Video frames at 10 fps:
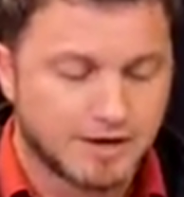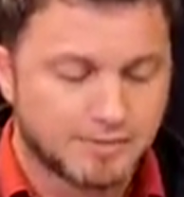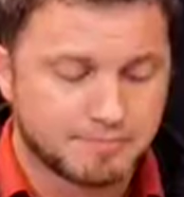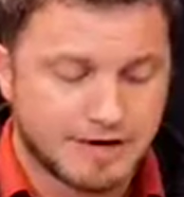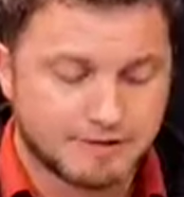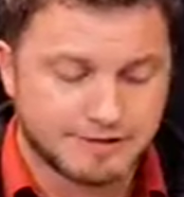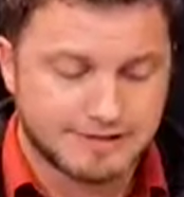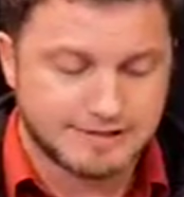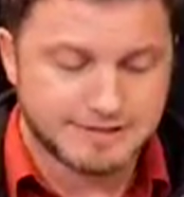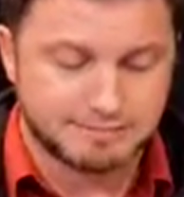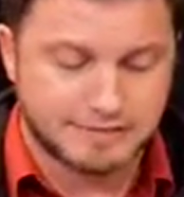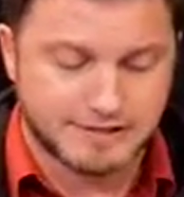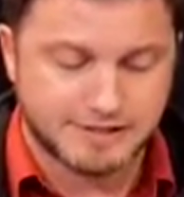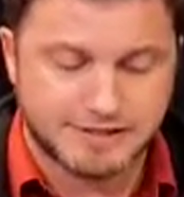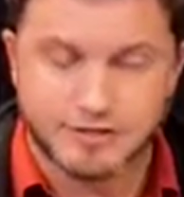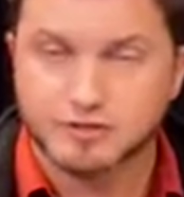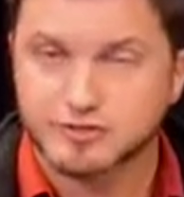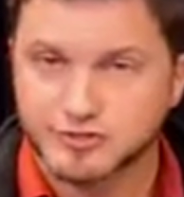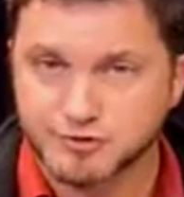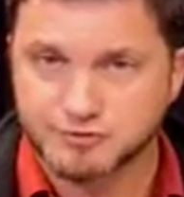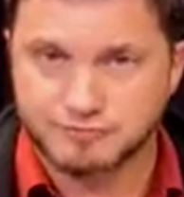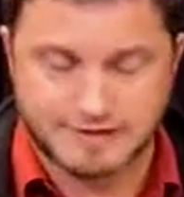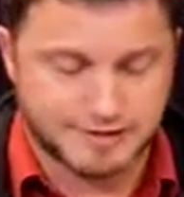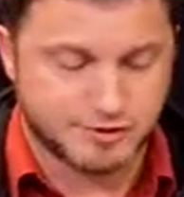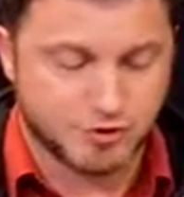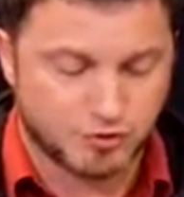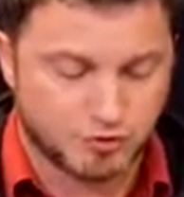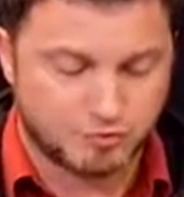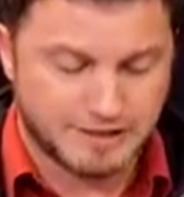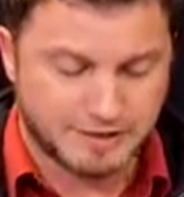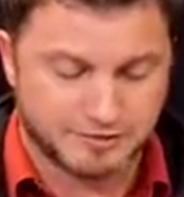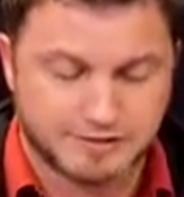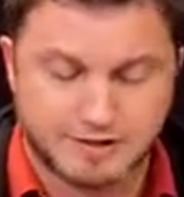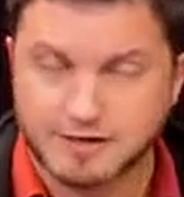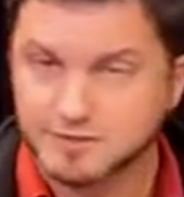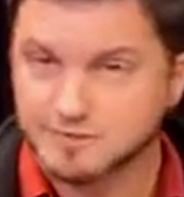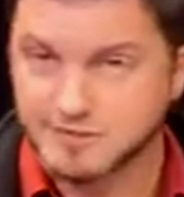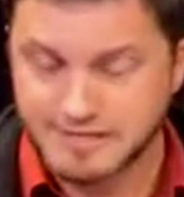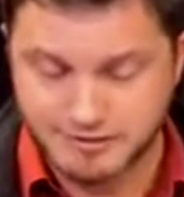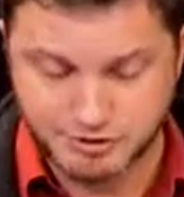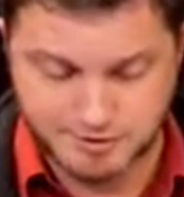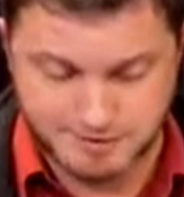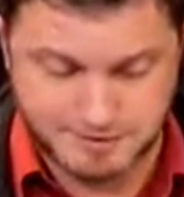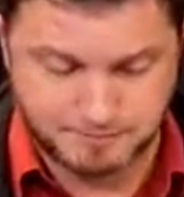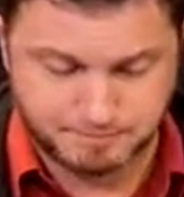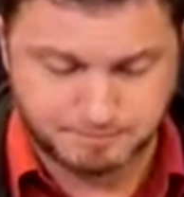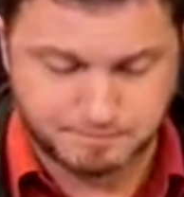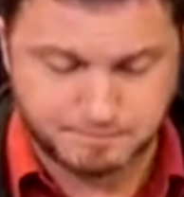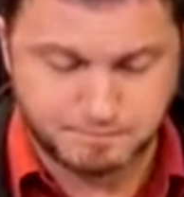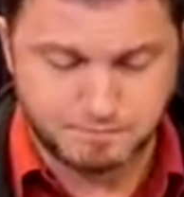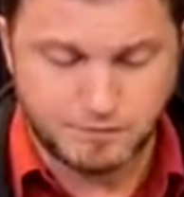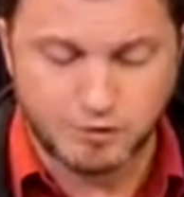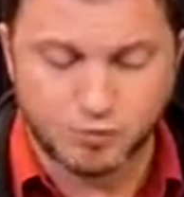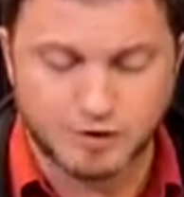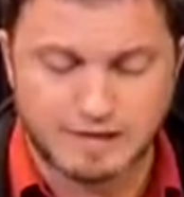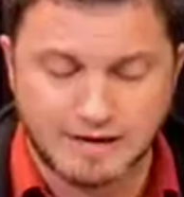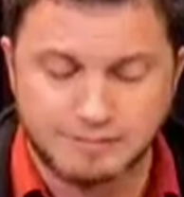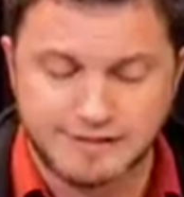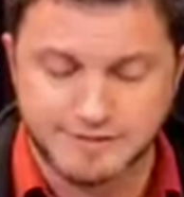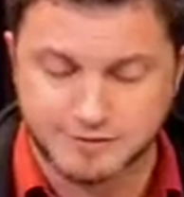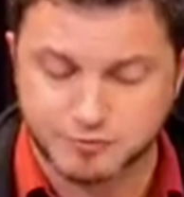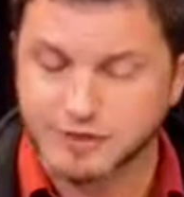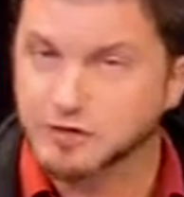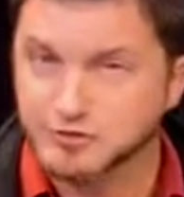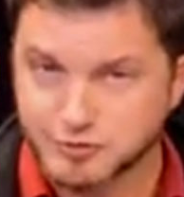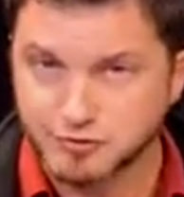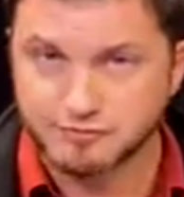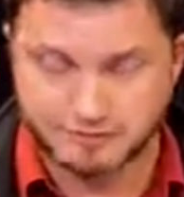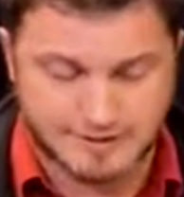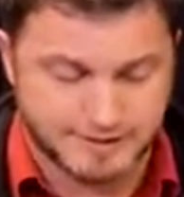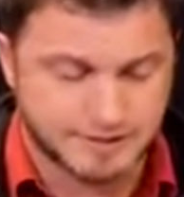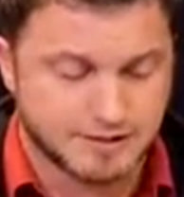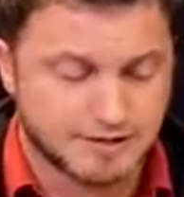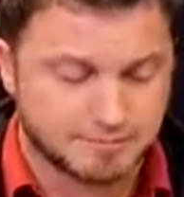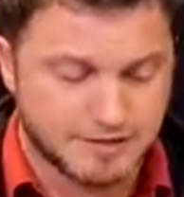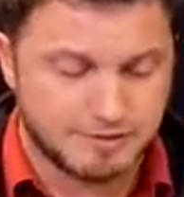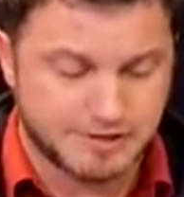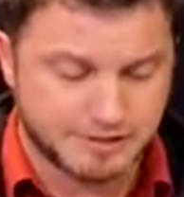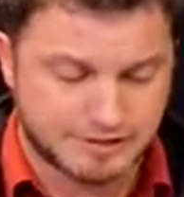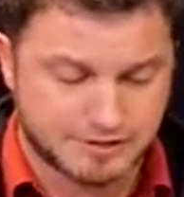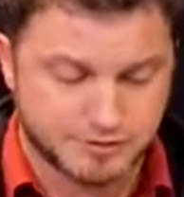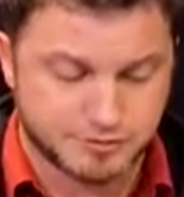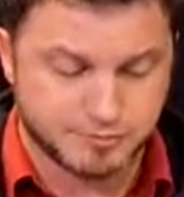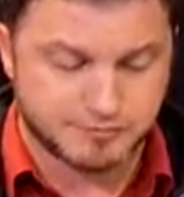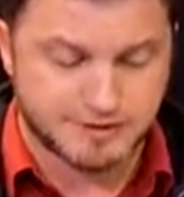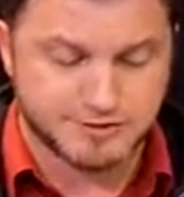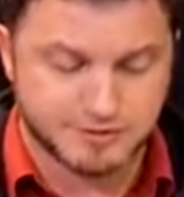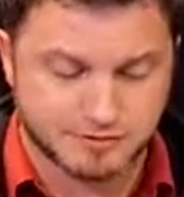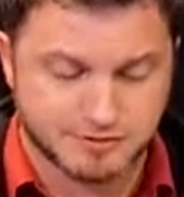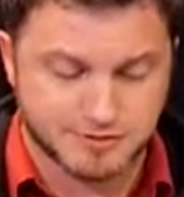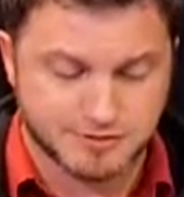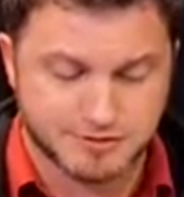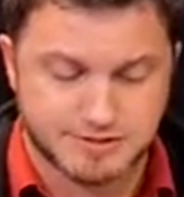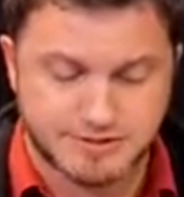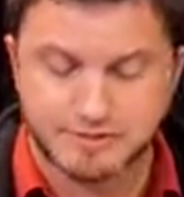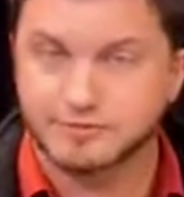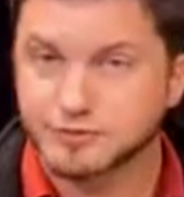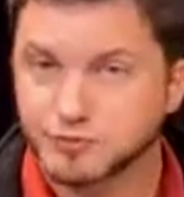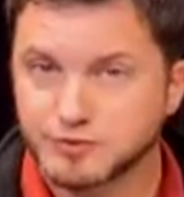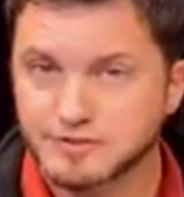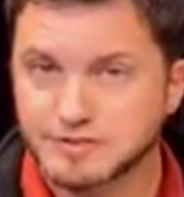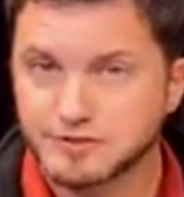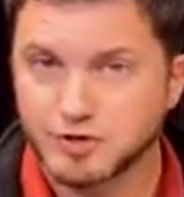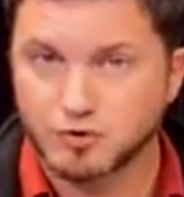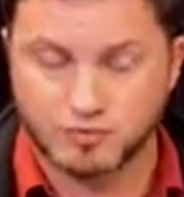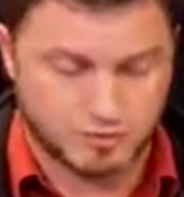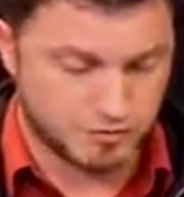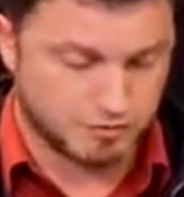BAVNAH is a Medicare certified home health and hospice agency. What that means is we are certified by Medicare to provide services to individuals in their own home.